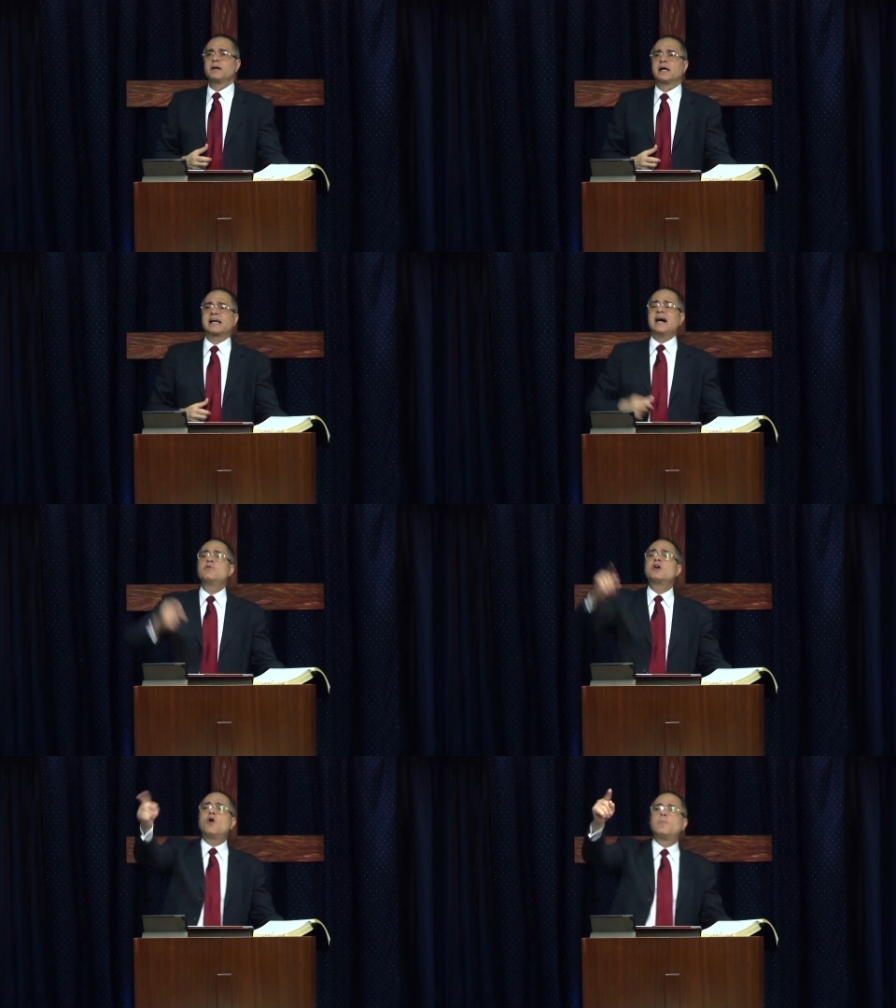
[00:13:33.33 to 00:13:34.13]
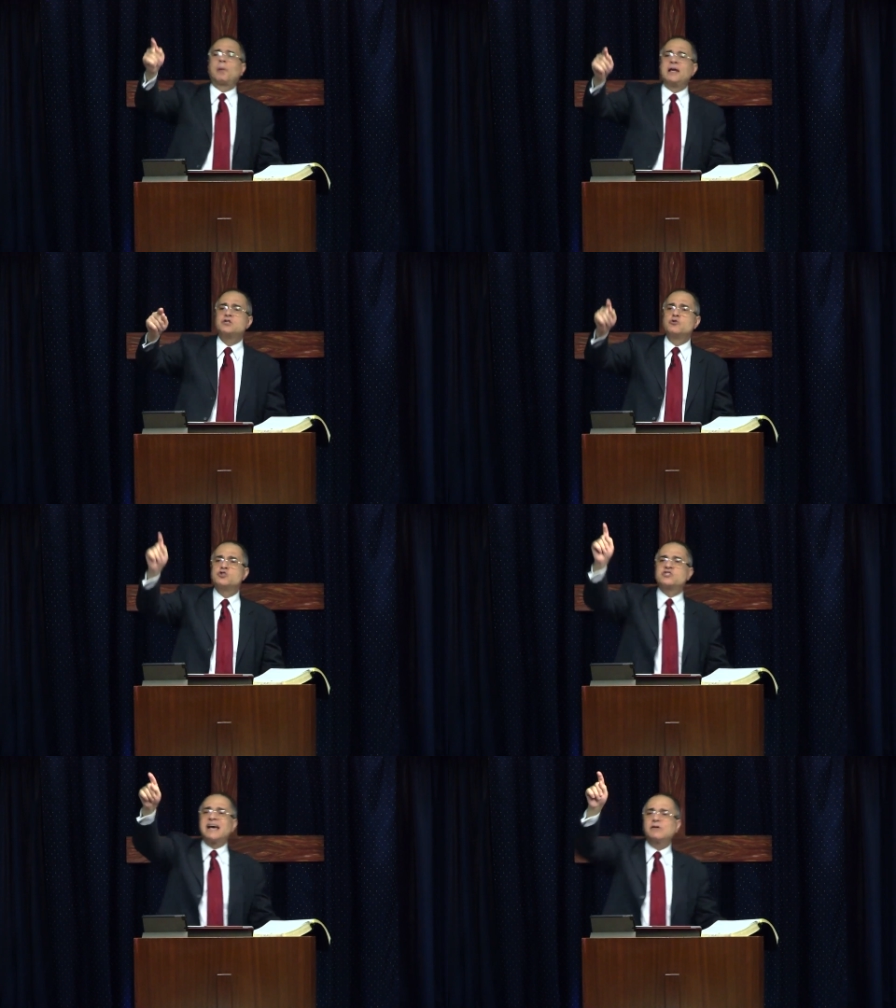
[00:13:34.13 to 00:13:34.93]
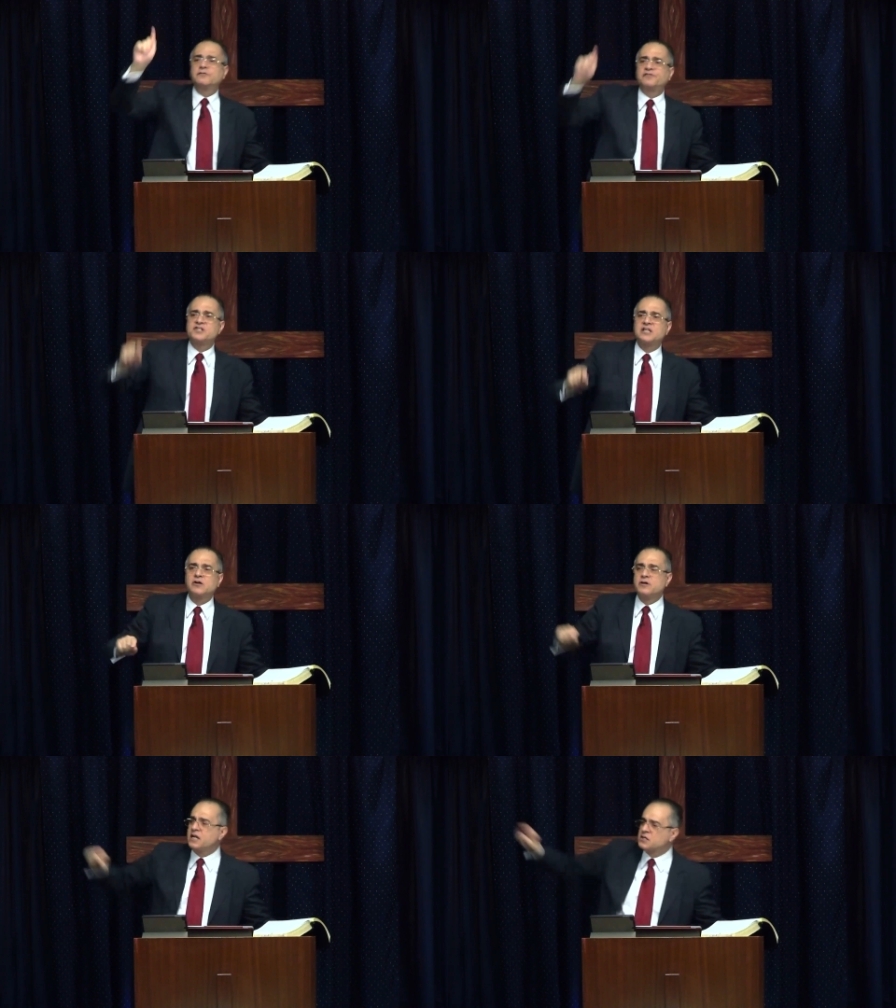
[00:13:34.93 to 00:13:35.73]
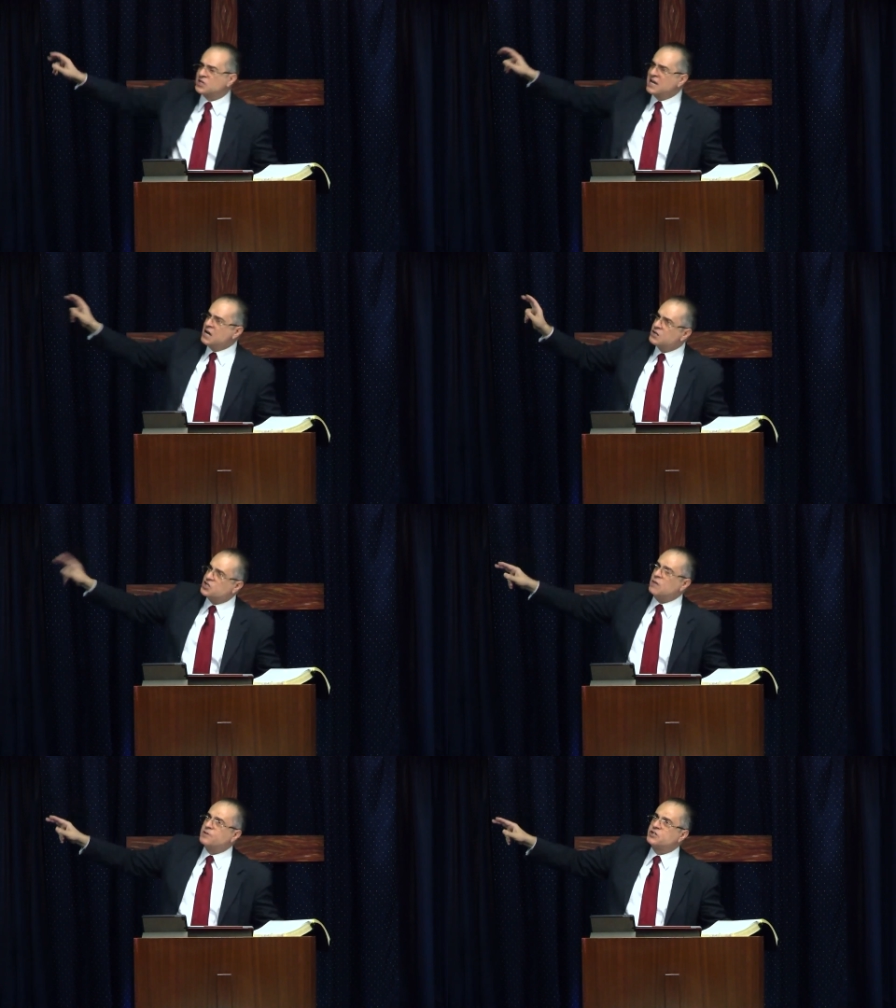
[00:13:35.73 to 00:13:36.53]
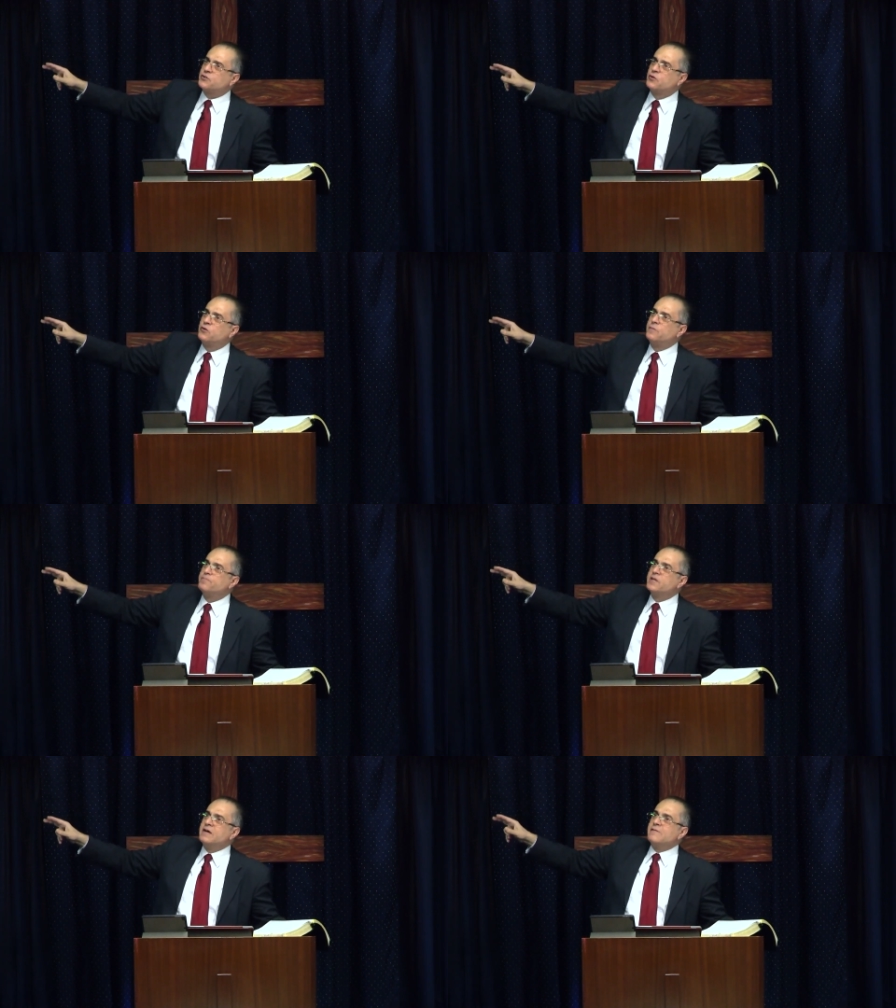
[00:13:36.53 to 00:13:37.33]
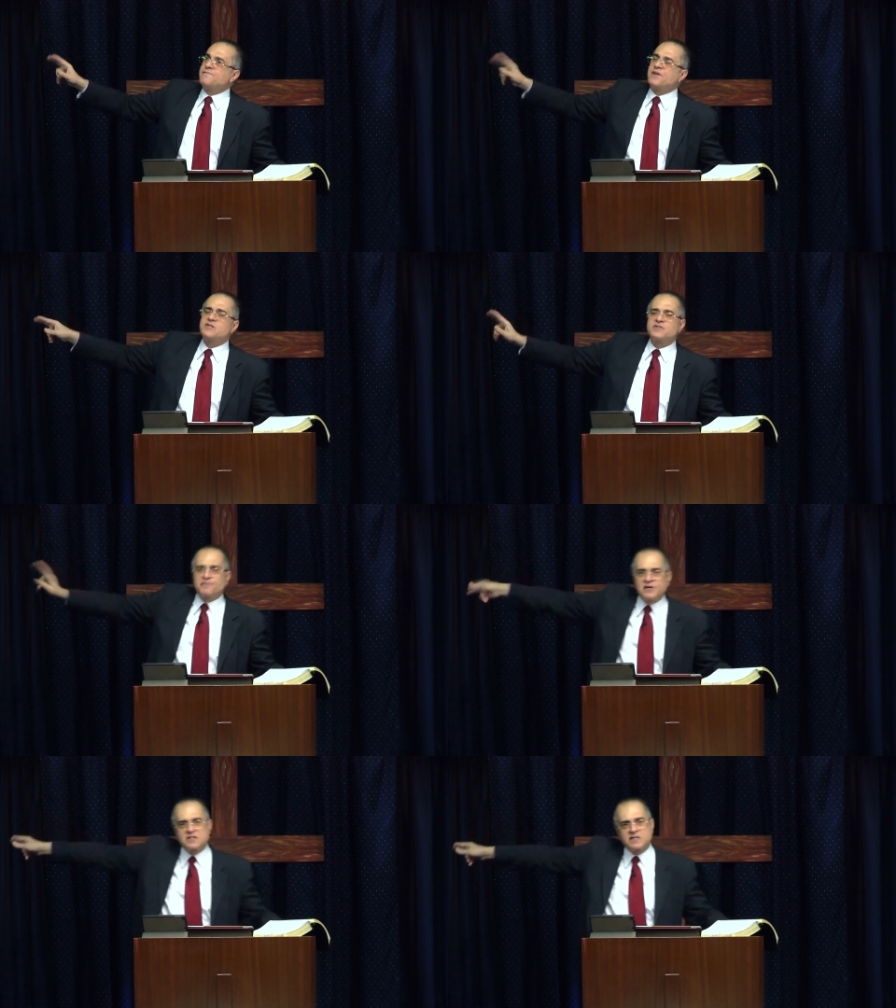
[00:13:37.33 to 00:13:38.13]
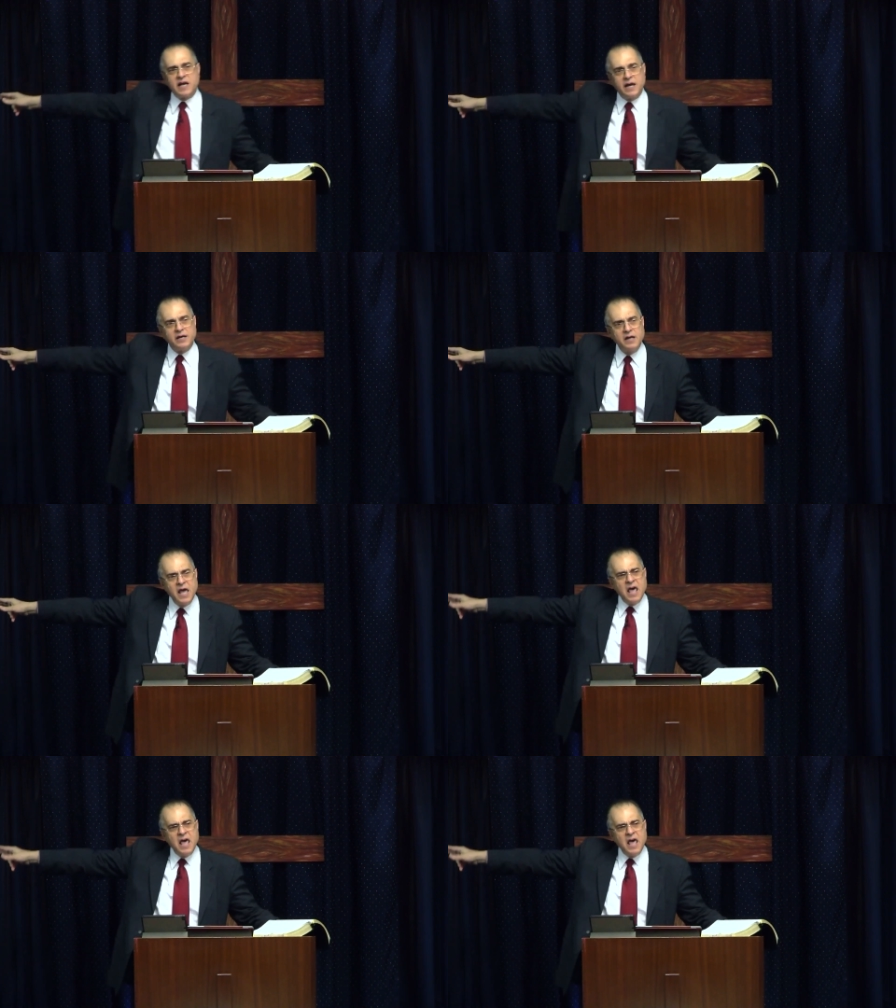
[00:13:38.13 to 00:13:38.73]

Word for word: Can we go please to Second Thessalonians chapter 2 verse 13?